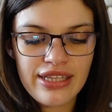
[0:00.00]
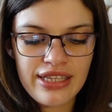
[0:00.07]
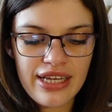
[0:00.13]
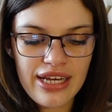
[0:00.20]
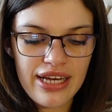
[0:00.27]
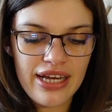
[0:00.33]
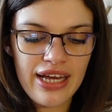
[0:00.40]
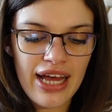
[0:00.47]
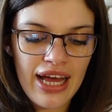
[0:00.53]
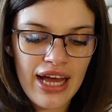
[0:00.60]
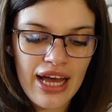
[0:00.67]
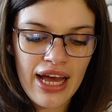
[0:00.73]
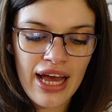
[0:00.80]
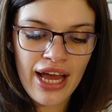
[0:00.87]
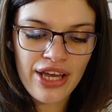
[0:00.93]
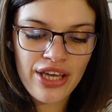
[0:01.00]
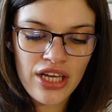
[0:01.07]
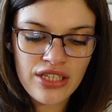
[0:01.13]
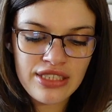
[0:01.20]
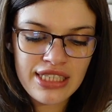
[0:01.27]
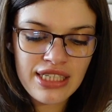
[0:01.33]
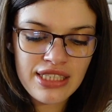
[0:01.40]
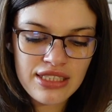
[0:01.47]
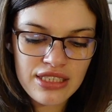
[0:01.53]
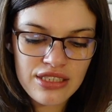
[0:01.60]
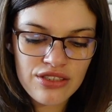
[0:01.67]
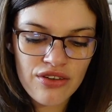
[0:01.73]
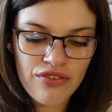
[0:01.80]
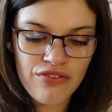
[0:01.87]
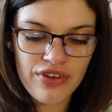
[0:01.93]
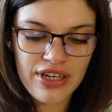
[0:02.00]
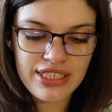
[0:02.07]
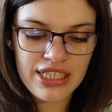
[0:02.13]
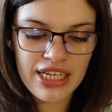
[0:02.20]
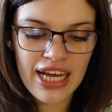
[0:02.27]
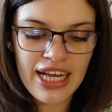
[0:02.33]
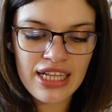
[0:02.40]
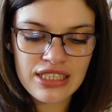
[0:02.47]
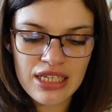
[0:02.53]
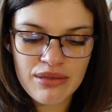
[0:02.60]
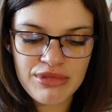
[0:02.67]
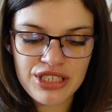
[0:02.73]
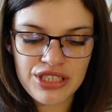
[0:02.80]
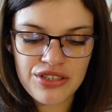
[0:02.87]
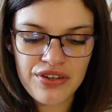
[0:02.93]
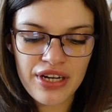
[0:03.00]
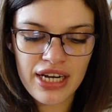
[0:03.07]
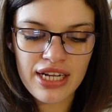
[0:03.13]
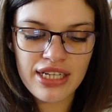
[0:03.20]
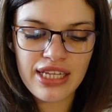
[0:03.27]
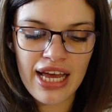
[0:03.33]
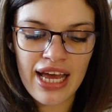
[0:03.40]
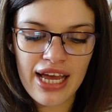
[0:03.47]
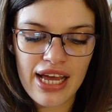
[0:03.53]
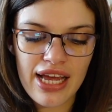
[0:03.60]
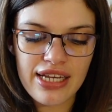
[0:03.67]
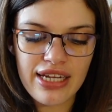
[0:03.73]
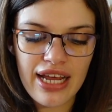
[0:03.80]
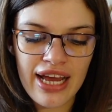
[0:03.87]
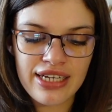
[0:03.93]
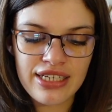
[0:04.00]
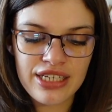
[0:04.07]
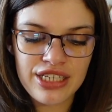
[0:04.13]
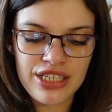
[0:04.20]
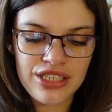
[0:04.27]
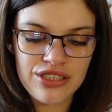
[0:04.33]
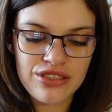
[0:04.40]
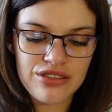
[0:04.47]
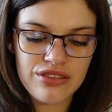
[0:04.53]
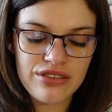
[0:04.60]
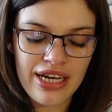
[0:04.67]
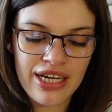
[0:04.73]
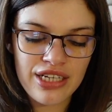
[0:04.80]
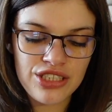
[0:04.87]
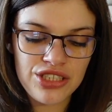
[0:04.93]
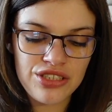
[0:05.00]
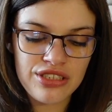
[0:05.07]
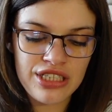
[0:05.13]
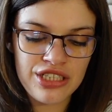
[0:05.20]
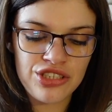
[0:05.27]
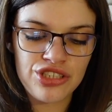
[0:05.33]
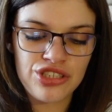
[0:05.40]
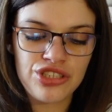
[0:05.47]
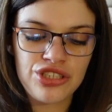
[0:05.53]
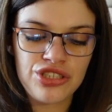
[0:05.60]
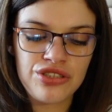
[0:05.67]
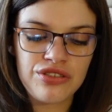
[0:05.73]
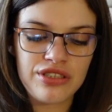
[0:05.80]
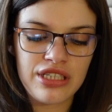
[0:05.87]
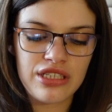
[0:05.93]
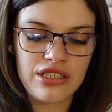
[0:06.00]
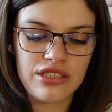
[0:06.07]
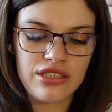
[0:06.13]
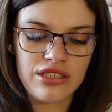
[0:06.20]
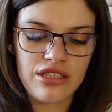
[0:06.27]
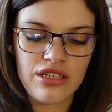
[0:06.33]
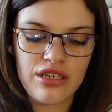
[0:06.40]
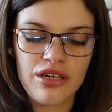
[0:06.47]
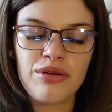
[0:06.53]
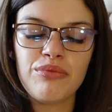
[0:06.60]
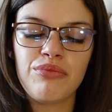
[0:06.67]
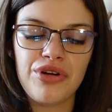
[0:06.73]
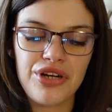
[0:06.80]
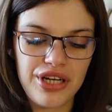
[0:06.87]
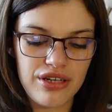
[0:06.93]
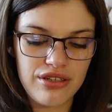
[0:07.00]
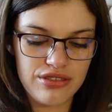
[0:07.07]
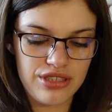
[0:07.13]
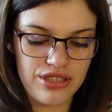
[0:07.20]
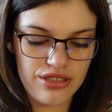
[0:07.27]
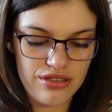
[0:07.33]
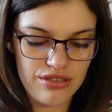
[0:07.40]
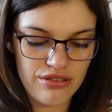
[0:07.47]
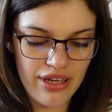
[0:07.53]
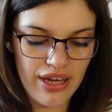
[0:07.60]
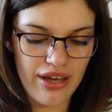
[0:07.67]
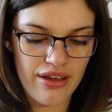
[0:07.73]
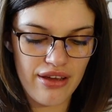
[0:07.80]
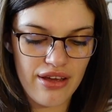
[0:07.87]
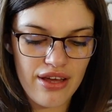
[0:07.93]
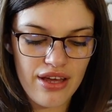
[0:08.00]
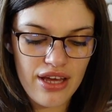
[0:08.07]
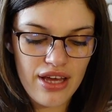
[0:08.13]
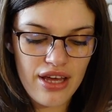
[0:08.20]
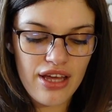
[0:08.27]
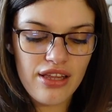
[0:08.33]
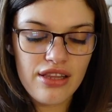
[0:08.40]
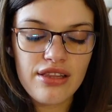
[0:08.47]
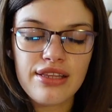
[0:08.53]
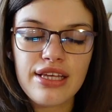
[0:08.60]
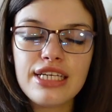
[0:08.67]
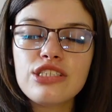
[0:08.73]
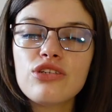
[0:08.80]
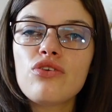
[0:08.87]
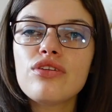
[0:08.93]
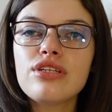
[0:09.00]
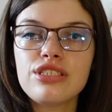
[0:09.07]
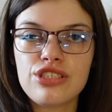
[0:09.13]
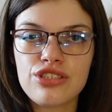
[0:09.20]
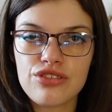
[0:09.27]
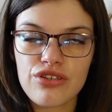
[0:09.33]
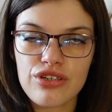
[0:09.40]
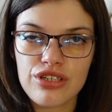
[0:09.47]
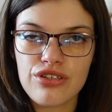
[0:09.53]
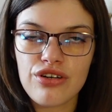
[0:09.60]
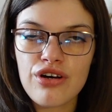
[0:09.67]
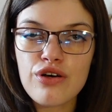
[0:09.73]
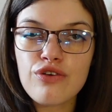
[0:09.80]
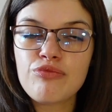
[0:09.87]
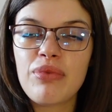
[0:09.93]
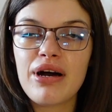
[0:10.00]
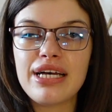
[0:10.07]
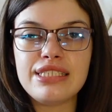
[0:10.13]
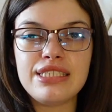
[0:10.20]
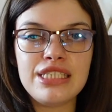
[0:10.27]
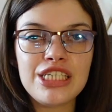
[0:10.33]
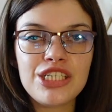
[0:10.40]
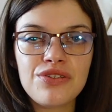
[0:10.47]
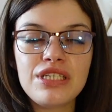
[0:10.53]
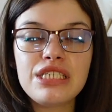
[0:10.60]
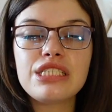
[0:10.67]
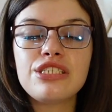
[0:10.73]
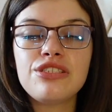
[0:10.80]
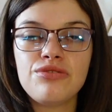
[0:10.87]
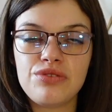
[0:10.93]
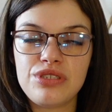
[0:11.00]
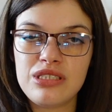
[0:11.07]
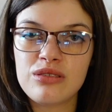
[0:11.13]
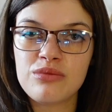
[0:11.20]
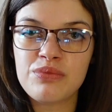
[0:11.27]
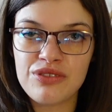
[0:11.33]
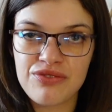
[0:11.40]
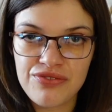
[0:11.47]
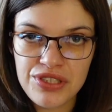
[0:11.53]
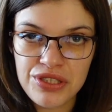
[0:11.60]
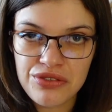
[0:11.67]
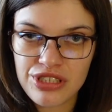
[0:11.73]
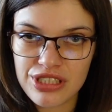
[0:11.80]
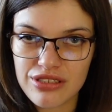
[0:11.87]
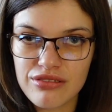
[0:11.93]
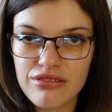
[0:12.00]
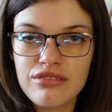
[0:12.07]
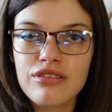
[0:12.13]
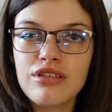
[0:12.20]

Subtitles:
The angiotensin converting enzyme is secreted and angiotensin 2 is produced. Okay. This all is started off by a decrease in renal perfusion.